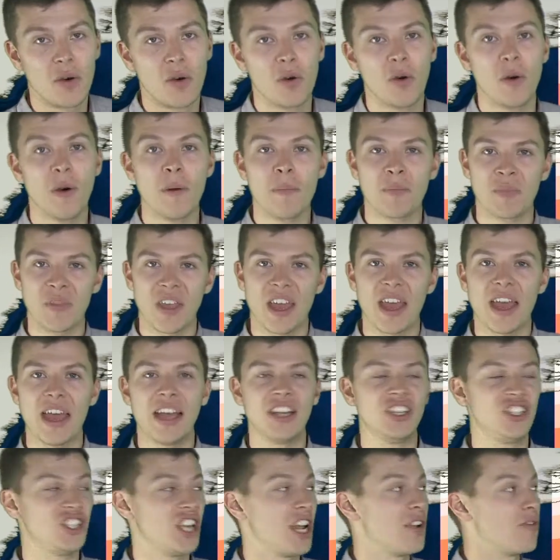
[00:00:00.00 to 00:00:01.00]
or air
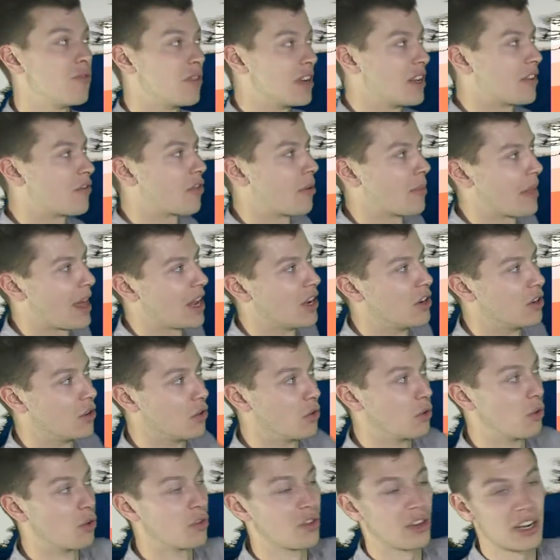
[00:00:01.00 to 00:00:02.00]
generally from that
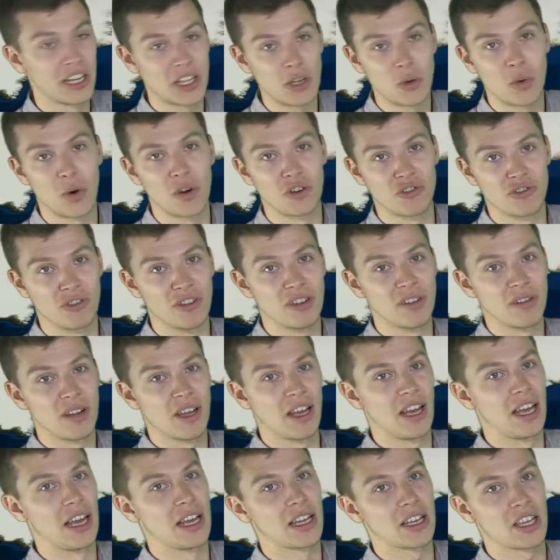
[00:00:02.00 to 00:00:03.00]
northerly quadrant
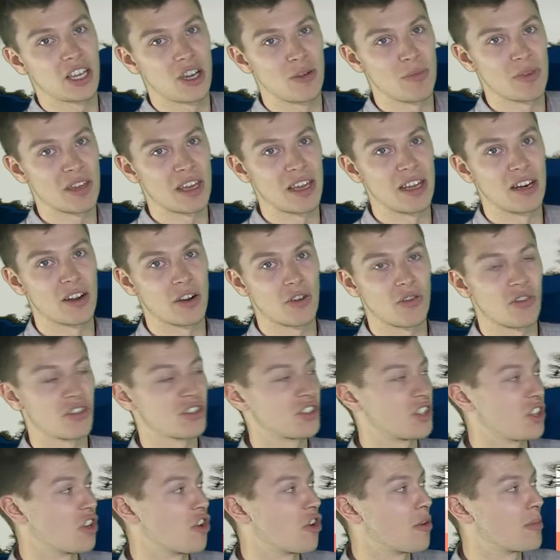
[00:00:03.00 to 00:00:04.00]
coming in
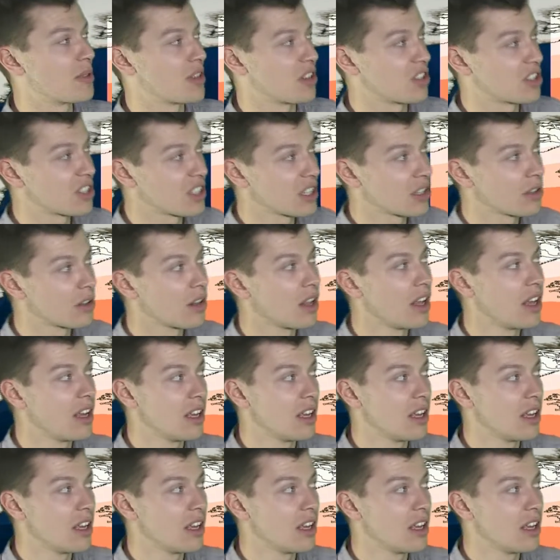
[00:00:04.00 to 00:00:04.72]
across Europe. So still,